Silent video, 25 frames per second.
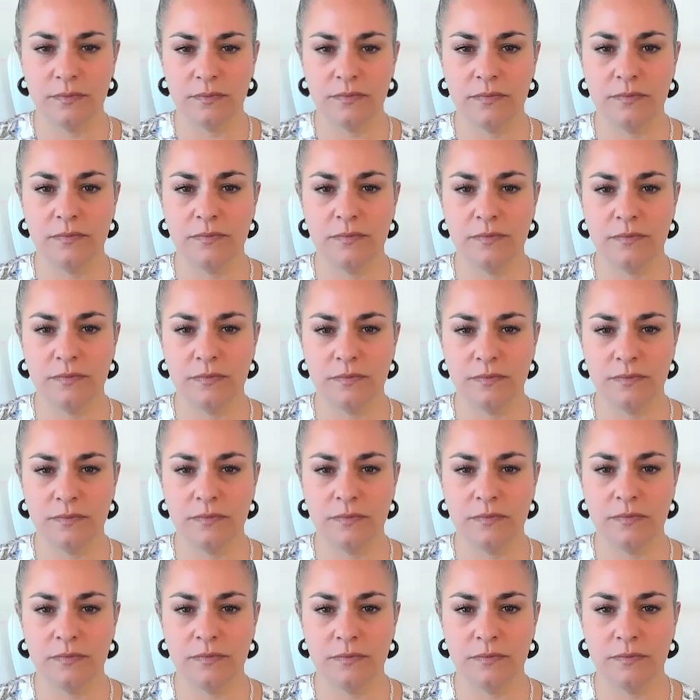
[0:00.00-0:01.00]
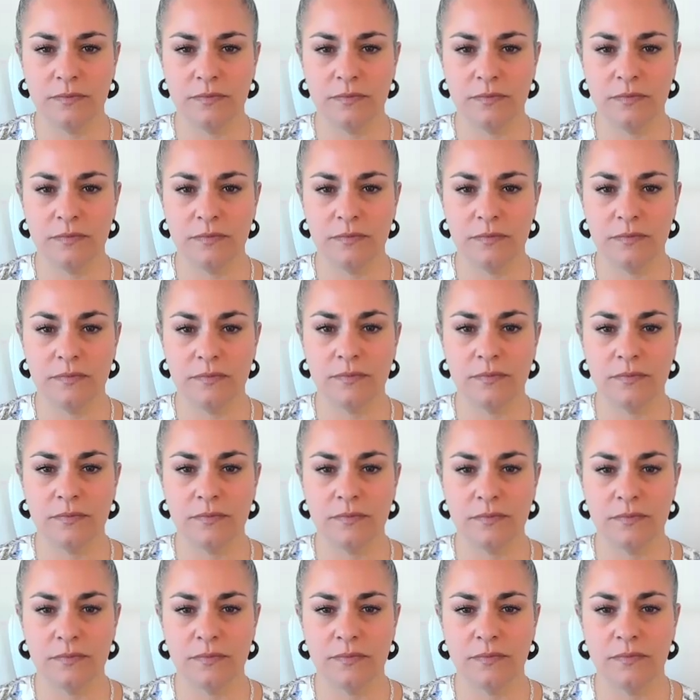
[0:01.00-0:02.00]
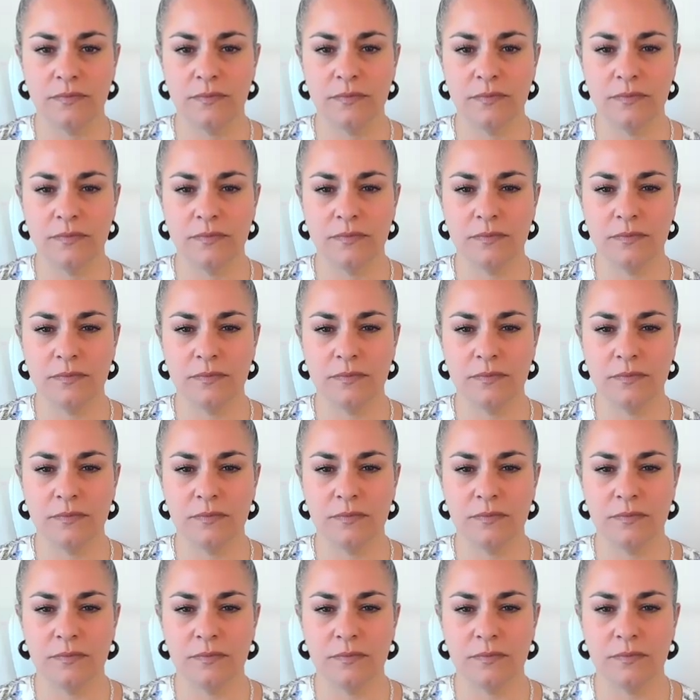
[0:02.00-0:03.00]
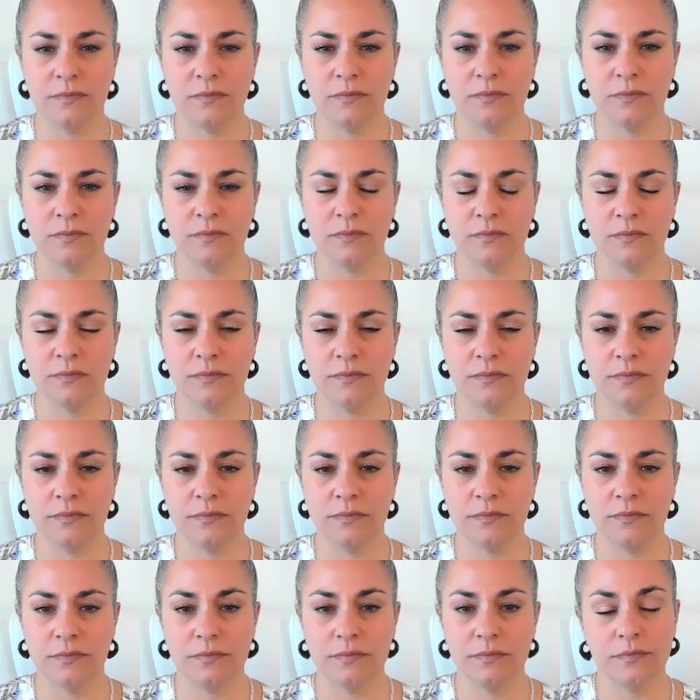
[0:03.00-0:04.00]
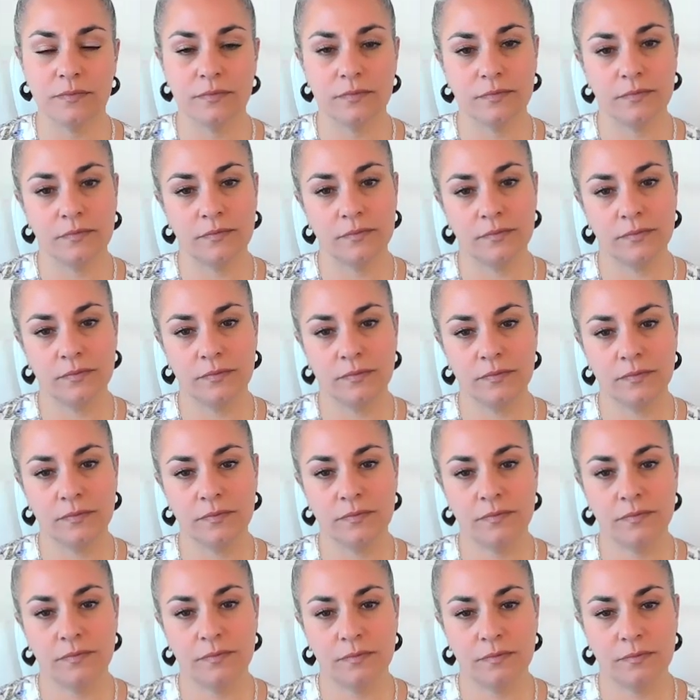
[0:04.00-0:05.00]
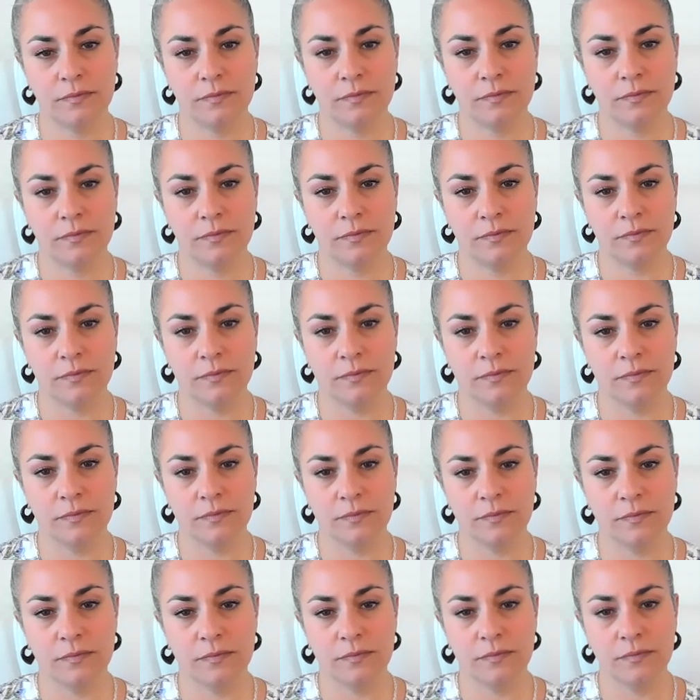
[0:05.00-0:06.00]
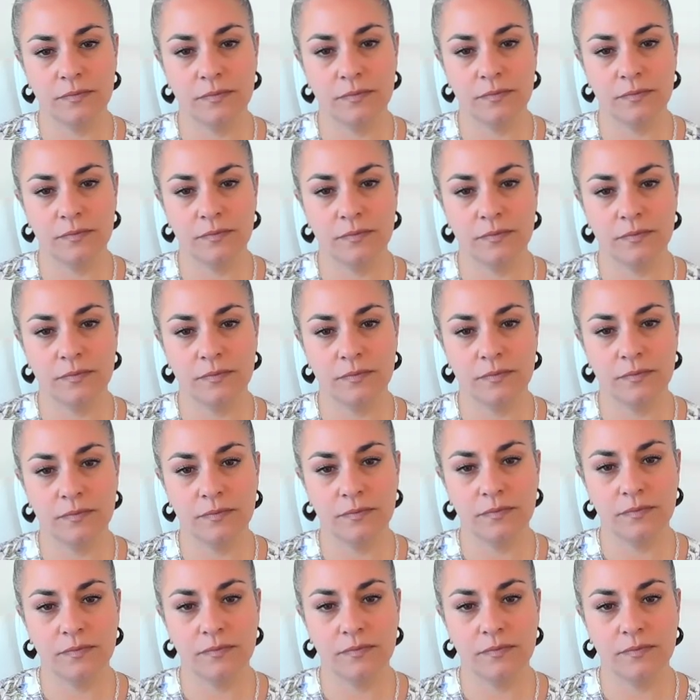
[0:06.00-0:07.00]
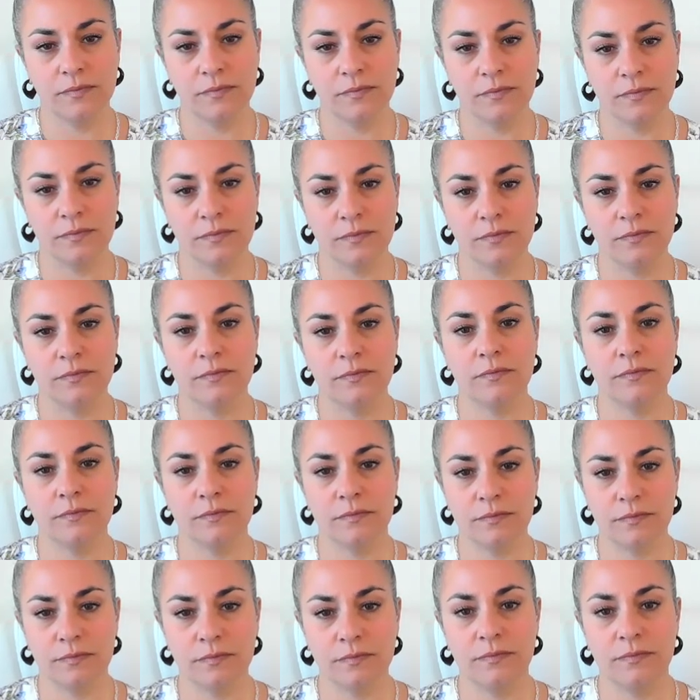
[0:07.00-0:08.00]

(silent)